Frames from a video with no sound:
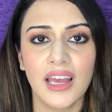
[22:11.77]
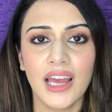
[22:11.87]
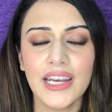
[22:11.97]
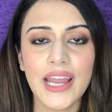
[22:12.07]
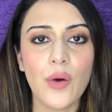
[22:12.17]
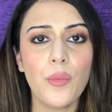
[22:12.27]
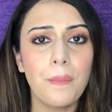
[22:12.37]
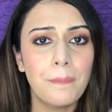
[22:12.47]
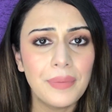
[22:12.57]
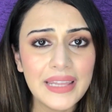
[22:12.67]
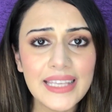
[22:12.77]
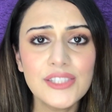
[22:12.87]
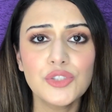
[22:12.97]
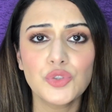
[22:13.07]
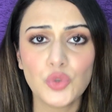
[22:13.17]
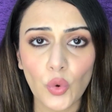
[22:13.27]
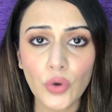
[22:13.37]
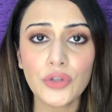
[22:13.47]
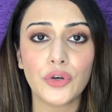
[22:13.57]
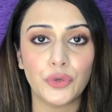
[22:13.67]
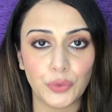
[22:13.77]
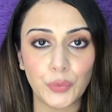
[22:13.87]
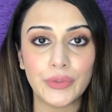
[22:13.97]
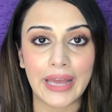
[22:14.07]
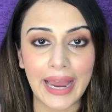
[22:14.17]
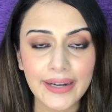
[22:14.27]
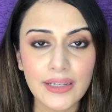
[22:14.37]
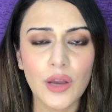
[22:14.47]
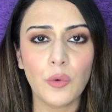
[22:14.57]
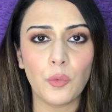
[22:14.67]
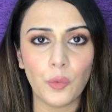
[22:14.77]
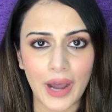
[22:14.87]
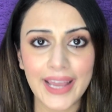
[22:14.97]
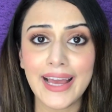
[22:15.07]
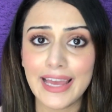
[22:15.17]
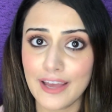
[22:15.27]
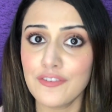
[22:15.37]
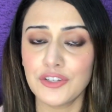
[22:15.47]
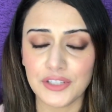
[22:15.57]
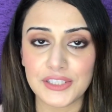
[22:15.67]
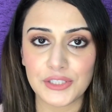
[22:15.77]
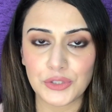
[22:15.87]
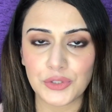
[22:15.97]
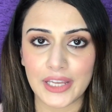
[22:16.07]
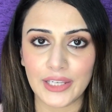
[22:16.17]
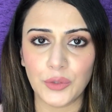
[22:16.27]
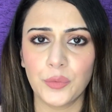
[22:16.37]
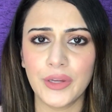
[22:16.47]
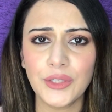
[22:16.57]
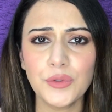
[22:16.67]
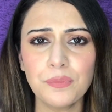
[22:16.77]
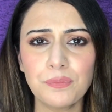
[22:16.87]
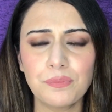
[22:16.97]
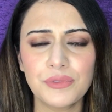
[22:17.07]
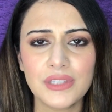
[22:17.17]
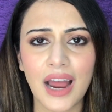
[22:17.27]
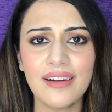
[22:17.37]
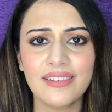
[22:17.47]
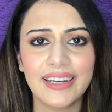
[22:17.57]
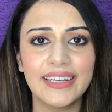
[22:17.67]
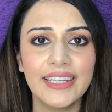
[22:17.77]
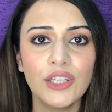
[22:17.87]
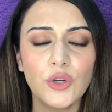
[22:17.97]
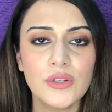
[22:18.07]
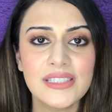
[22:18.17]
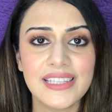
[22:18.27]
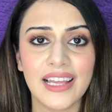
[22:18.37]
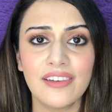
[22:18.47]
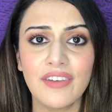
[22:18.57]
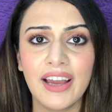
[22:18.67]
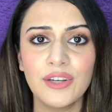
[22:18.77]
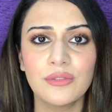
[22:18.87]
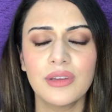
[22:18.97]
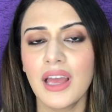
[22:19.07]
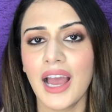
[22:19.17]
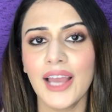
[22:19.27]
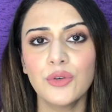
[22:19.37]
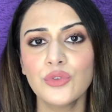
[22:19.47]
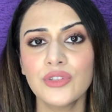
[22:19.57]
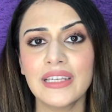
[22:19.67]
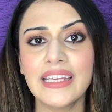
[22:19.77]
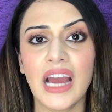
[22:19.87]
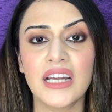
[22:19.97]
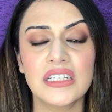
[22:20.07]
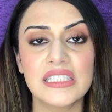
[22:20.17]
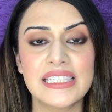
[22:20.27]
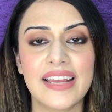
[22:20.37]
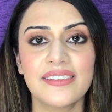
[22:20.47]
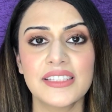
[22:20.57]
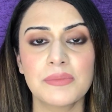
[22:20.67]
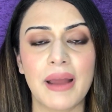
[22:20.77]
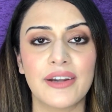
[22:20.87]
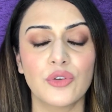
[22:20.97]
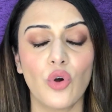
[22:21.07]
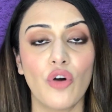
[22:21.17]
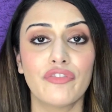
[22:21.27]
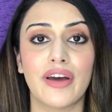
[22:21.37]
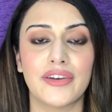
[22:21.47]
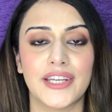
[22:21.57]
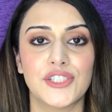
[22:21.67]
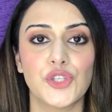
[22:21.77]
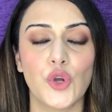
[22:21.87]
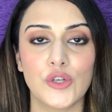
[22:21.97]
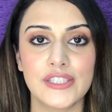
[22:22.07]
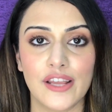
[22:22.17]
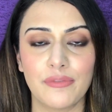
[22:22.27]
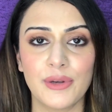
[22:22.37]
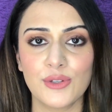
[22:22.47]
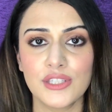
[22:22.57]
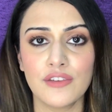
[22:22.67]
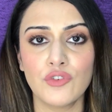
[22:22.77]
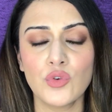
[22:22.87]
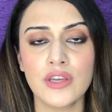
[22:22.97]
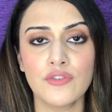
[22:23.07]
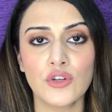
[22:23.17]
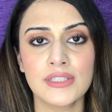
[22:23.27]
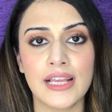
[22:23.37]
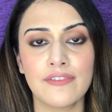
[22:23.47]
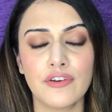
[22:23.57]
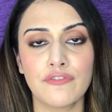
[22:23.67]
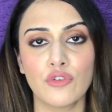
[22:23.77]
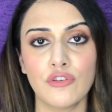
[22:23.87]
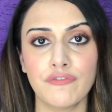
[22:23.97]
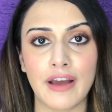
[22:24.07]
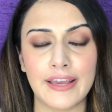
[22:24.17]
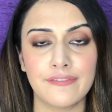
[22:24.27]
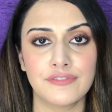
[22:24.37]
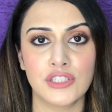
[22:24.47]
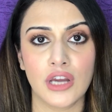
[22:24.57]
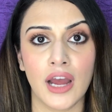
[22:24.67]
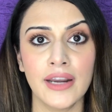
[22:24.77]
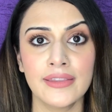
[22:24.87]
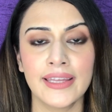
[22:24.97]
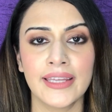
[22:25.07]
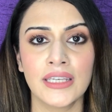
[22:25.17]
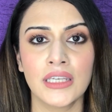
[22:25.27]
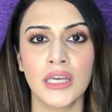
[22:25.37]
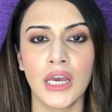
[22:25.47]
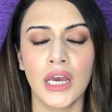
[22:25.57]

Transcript: Now, please don't do that. Why? I have a reason to tell you. When you start rating yourself, I don't really understand this pattern of rating yourself, because if you give yourself a full 5-star, then